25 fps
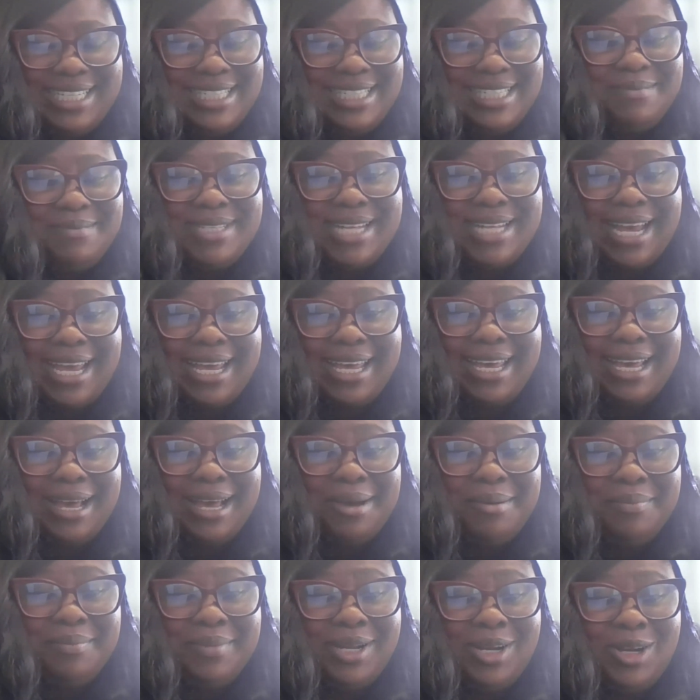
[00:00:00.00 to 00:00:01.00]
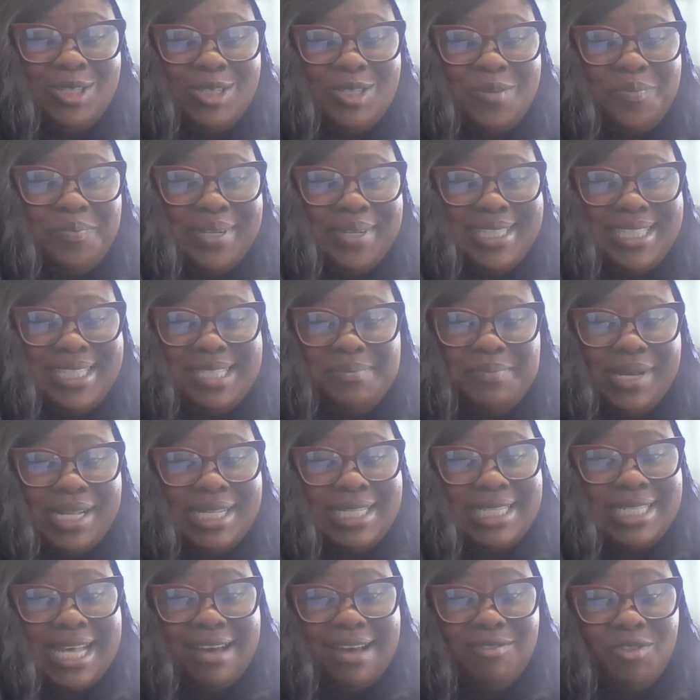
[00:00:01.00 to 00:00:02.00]
It seems like a lot of
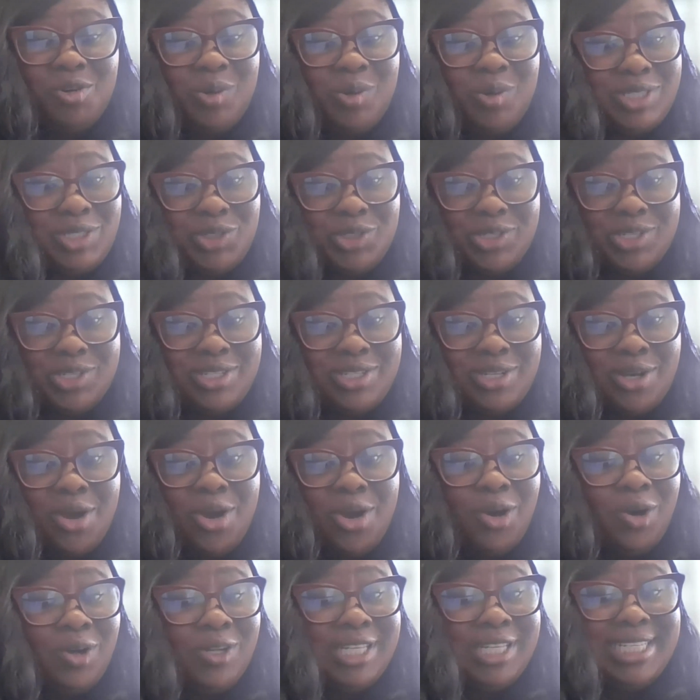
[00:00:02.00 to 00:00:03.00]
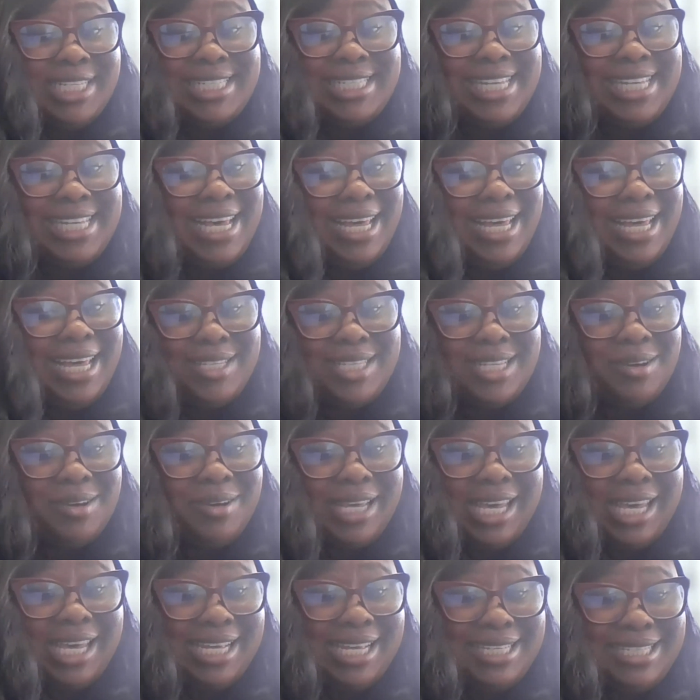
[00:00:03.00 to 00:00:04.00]
participants have questions on the
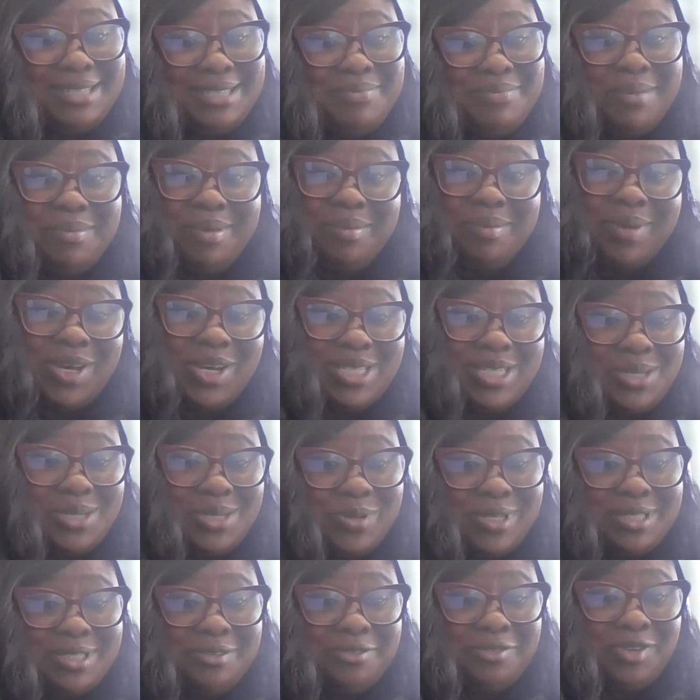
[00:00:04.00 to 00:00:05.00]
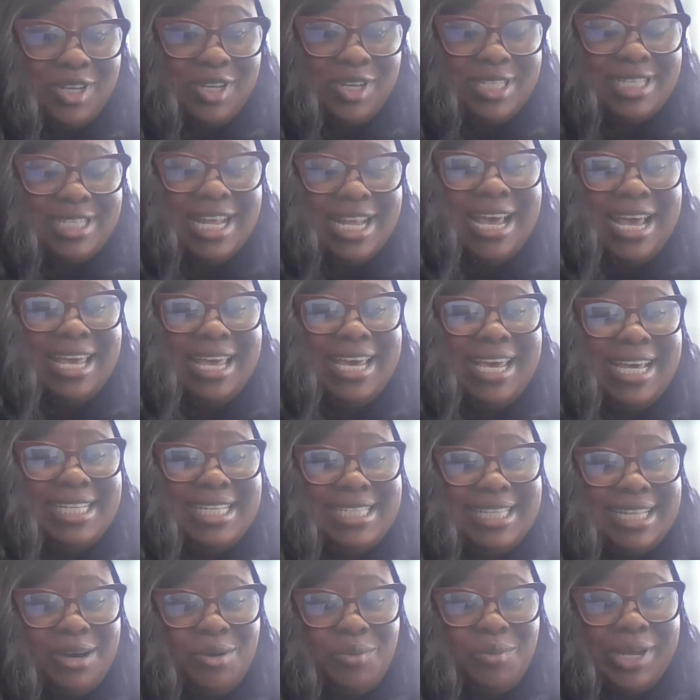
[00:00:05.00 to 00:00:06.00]
CESL case, maybe because it was the first
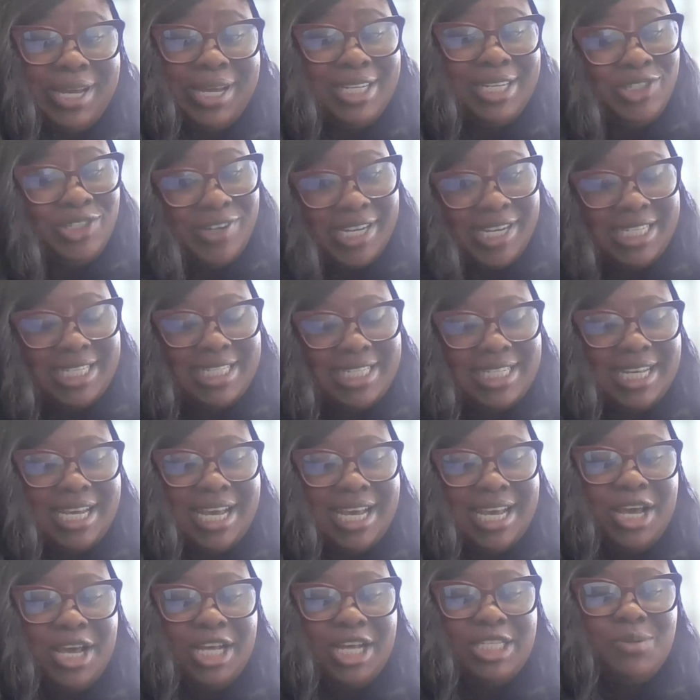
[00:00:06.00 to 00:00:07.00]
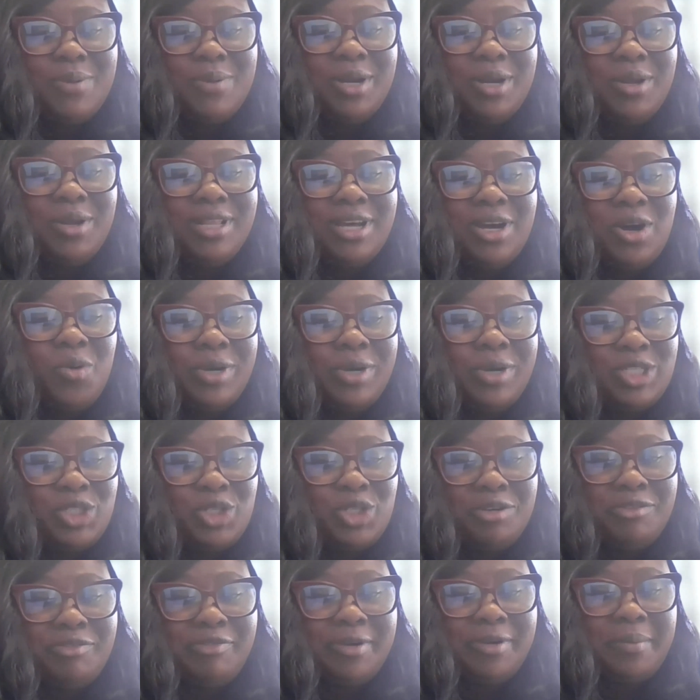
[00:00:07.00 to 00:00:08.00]
case that we addressed. So another
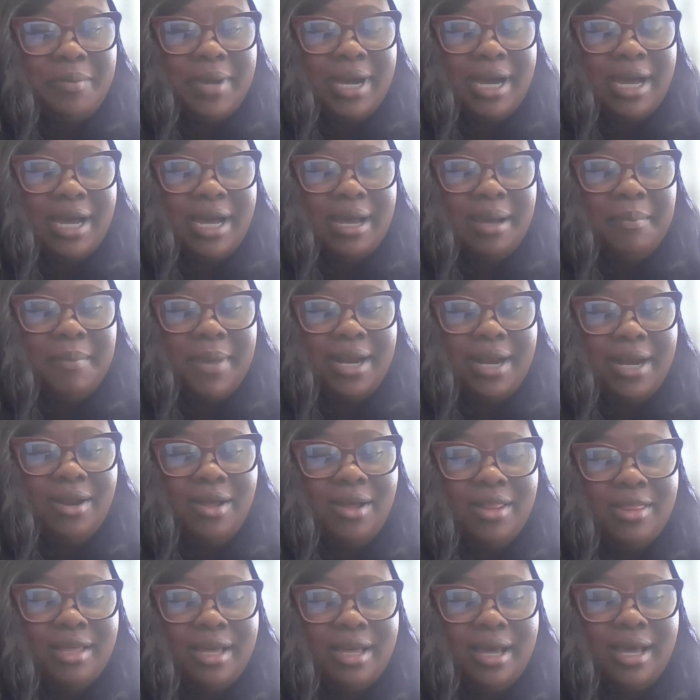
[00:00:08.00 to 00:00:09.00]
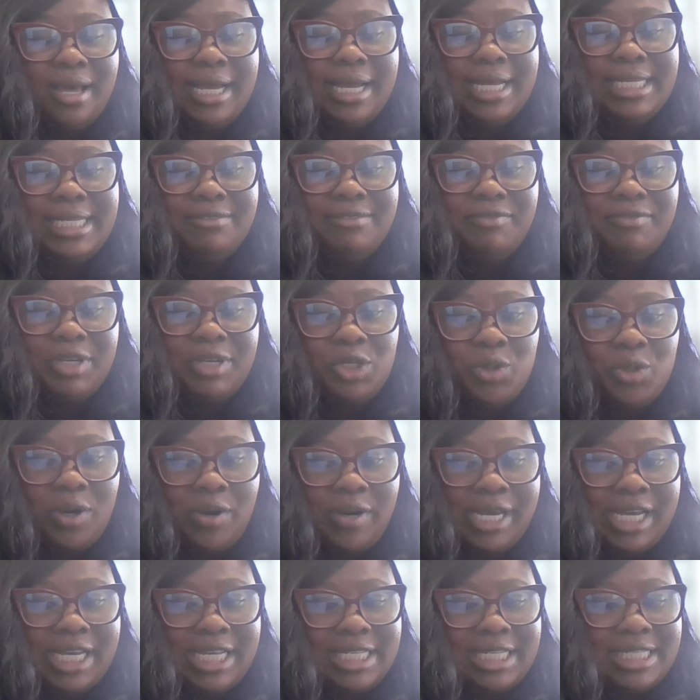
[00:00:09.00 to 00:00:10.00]
question from another
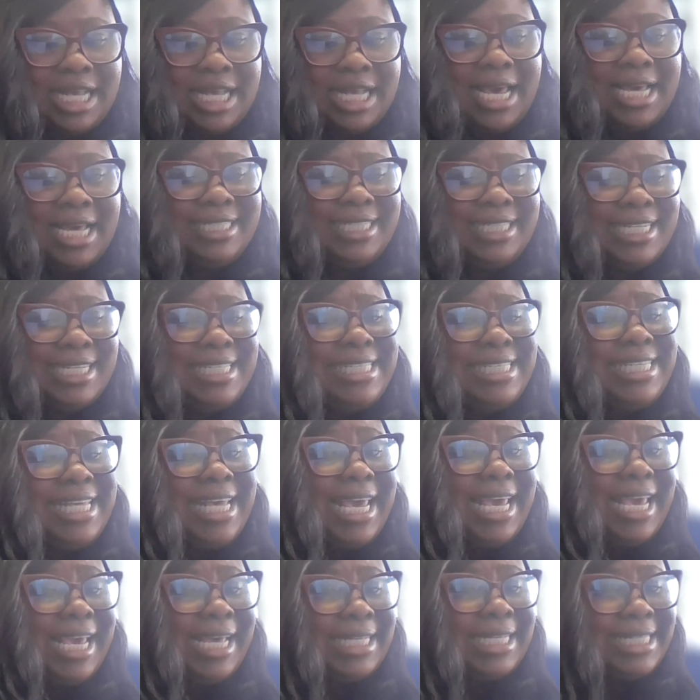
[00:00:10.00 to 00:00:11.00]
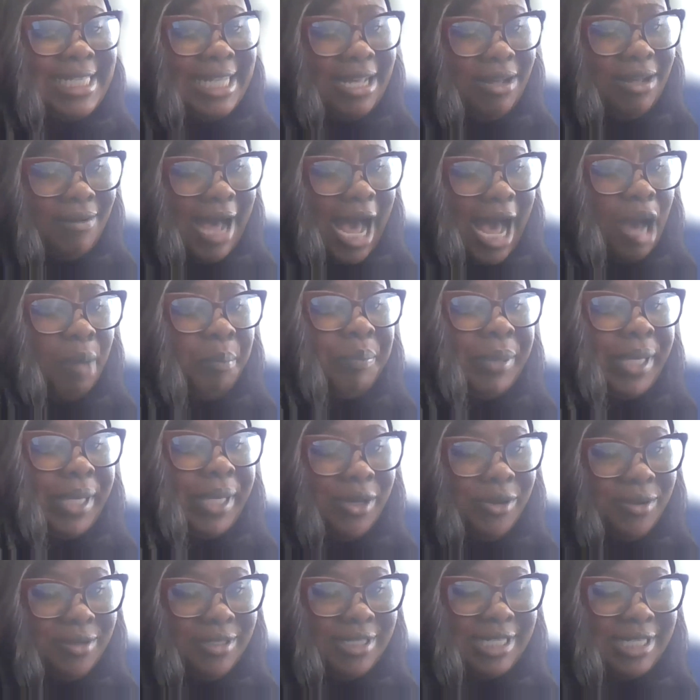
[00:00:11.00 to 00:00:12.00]
individual is, did CESL
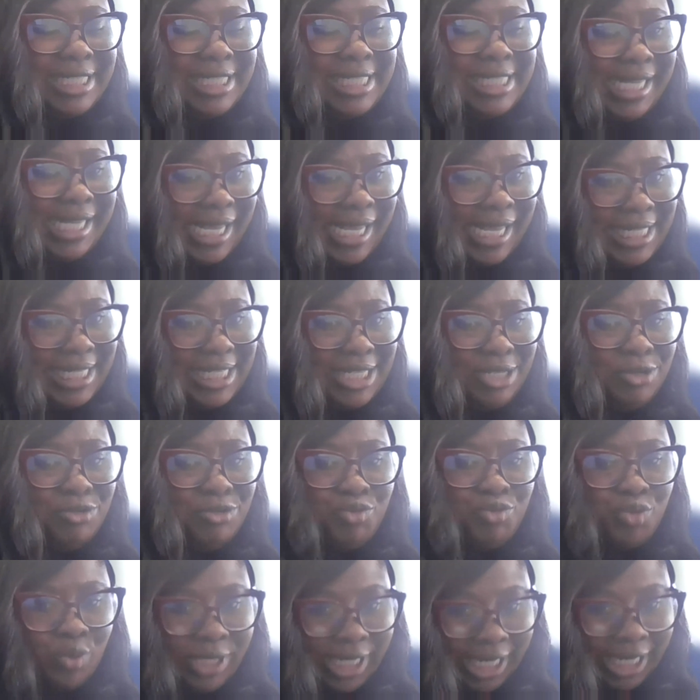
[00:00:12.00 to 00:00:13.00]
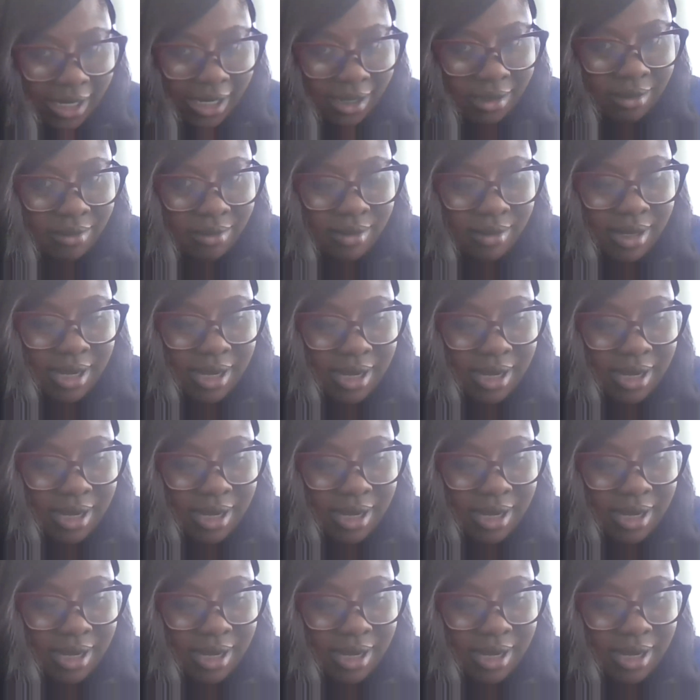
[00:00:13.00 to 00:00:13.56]
appeal the TAT ruling?